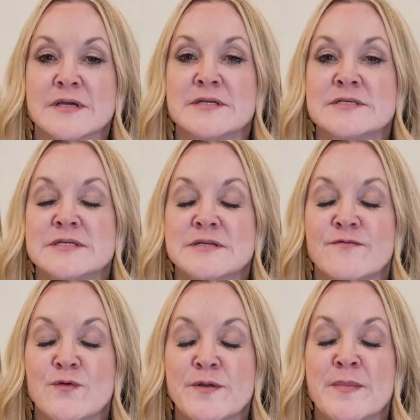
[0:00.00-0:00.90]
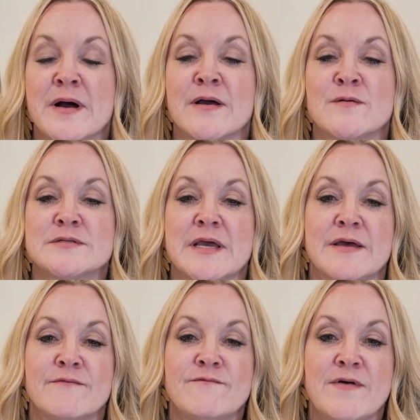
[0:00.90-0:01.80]
consists of 3 miles
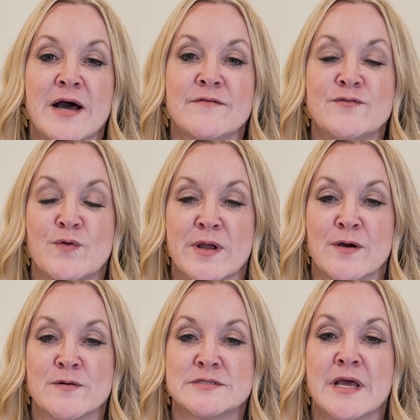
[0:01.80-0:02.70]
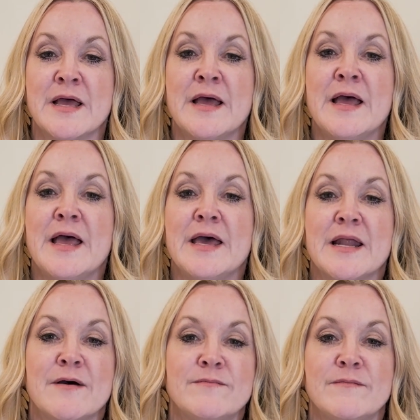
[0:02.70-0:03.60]
and 5 trails. And
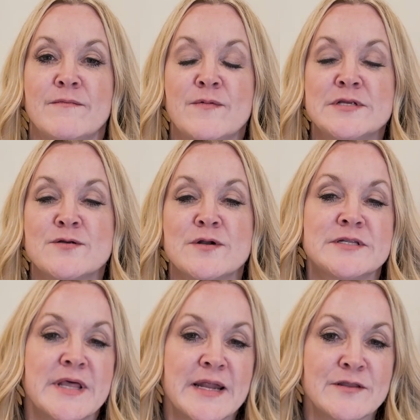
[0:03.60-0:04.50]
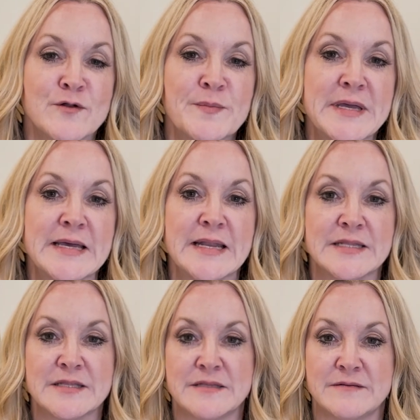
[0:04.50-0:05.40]
I've researched that a little bit,
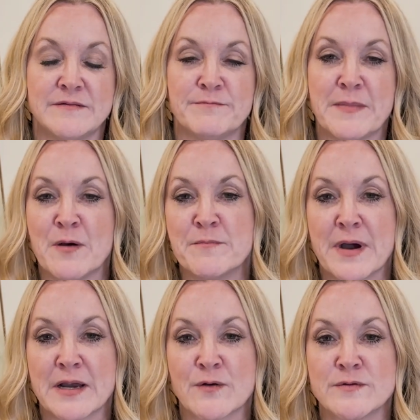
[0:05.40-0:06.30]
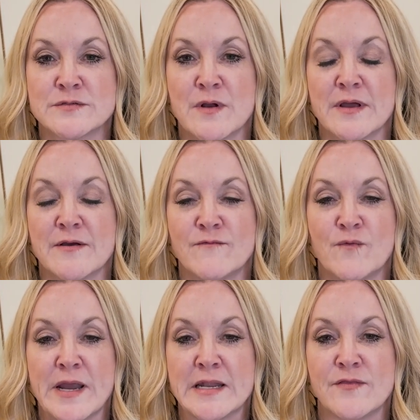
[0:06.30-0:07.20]
and mountain bikers have
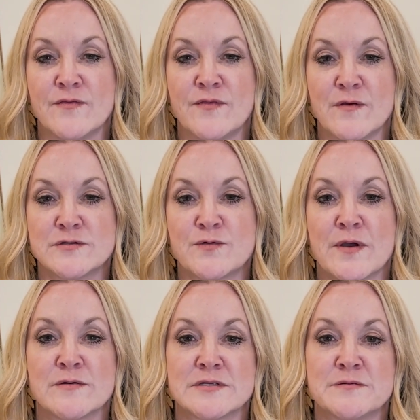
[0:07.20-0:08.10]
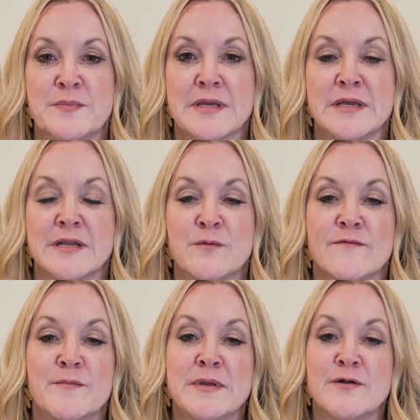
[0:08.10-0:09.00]
rated those trails as being anywhere
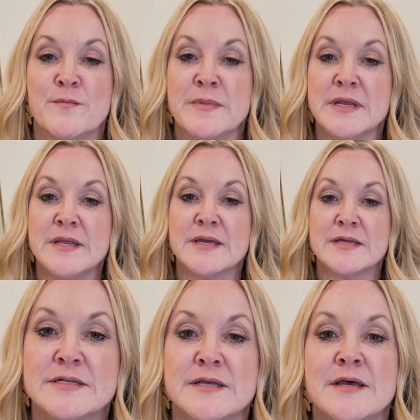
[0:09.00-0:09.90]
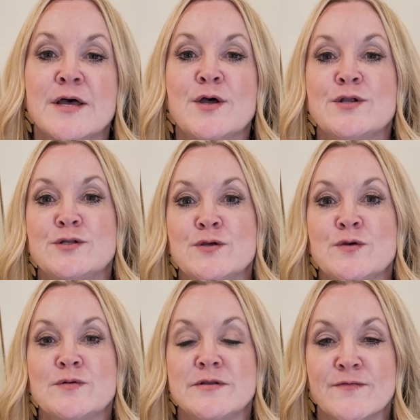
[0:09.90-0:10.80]
from intermediate to
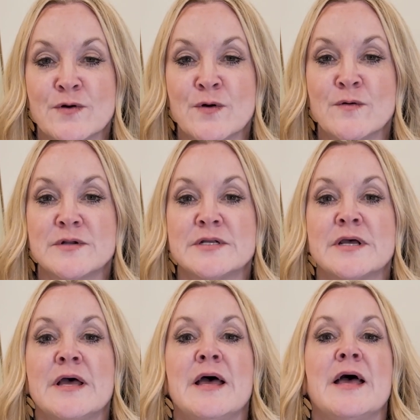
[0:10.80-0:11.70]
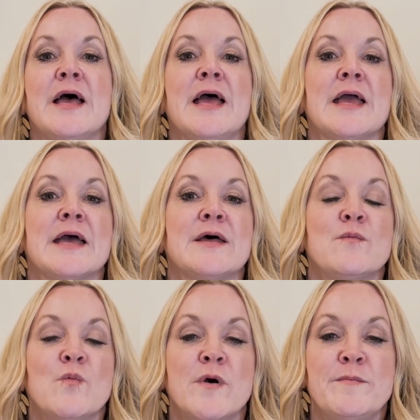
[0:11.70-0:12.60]
difficult,
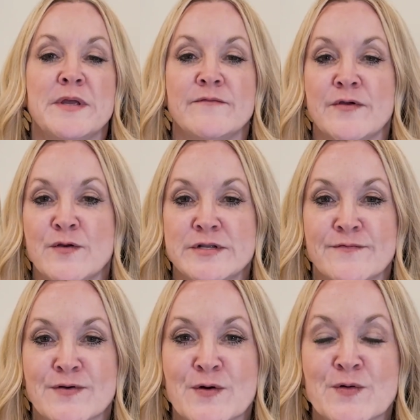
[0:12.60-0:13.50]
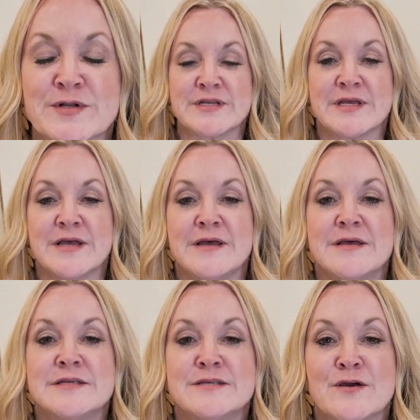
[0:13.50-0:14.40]
and one being very difficult.
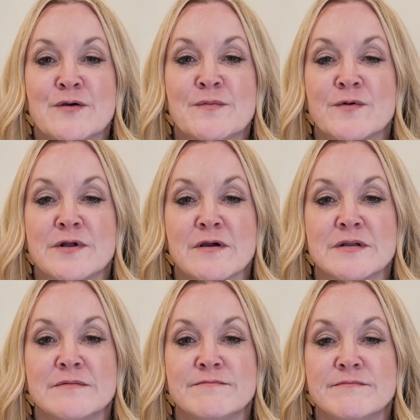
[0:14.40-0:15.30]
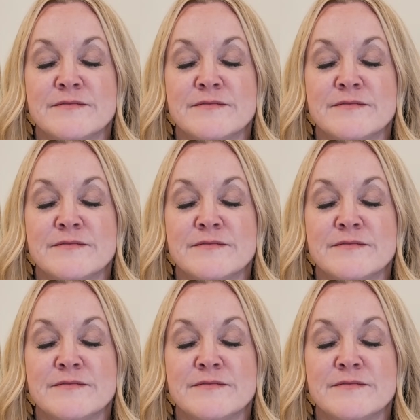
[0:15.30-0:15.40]
So we're talking,